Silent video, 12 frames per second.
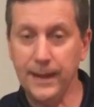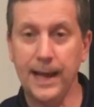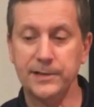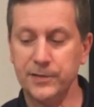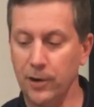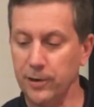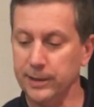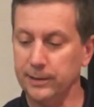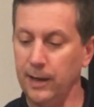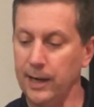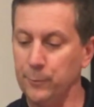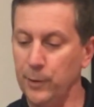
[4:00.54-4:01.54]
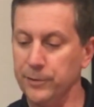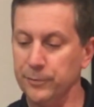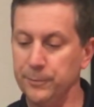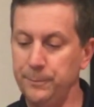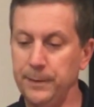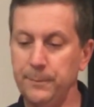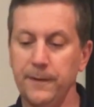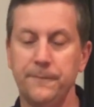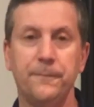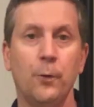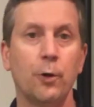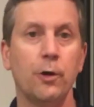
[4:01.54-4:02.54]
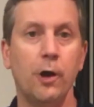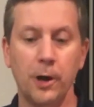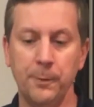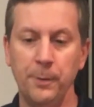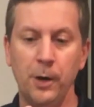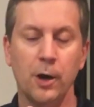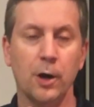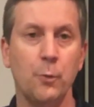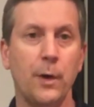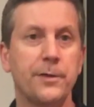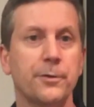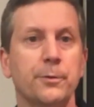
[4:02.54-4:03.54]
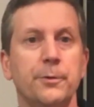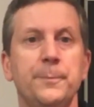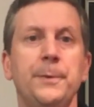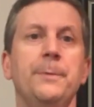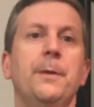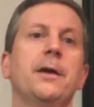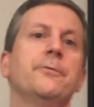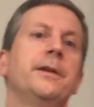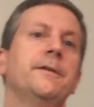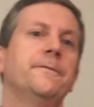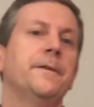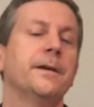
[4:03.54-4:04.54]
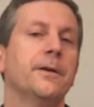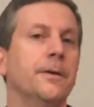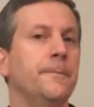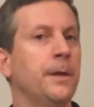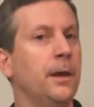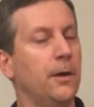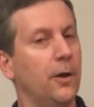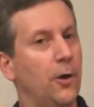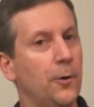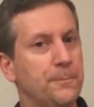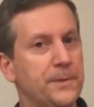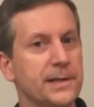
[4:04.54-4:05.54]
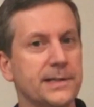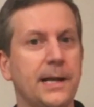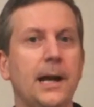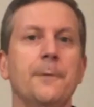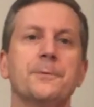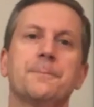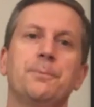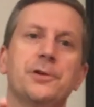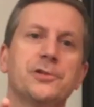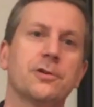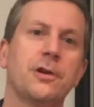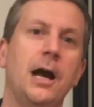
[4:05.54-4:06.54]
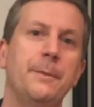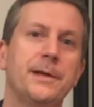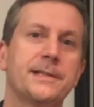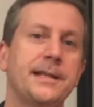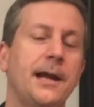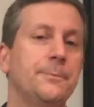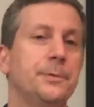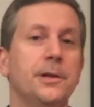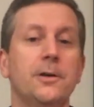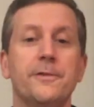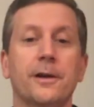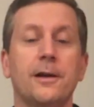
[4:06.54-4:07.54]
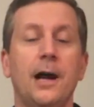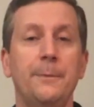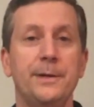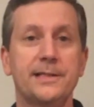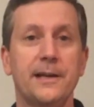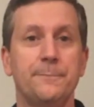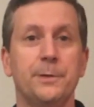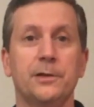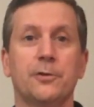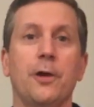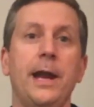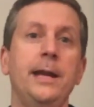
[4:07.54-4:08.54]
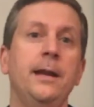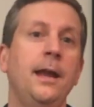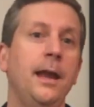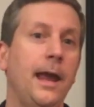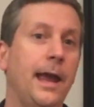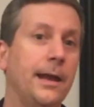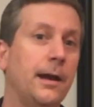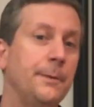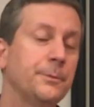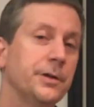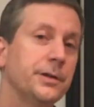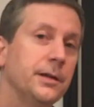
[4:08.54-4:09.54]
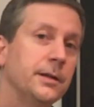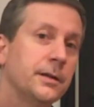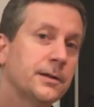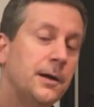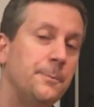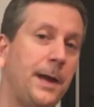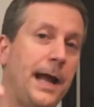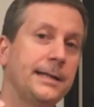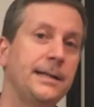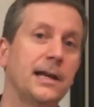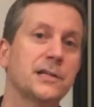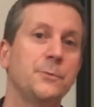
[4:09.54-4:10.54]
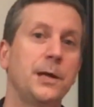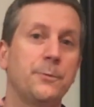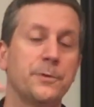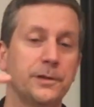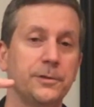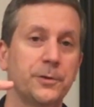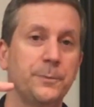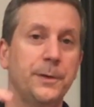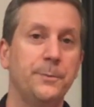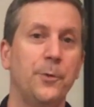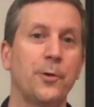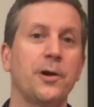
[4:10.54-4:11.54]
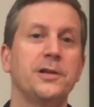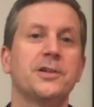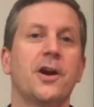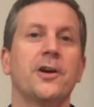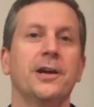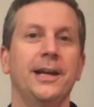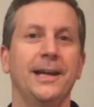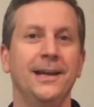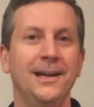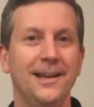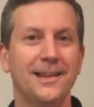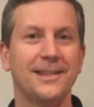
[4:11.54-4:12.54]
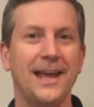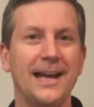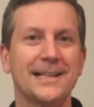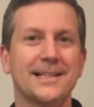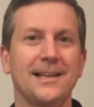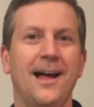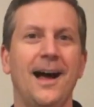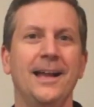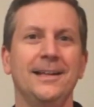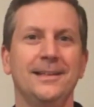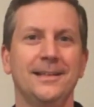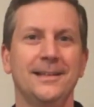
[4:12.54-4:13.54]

that target line, whether it be my forearm or whether it would be my ring finger. Hope this helps. Put your comments down below. The comments have been great, and I'm going to come back next week with a little bit more on targeting. Thanks a lot.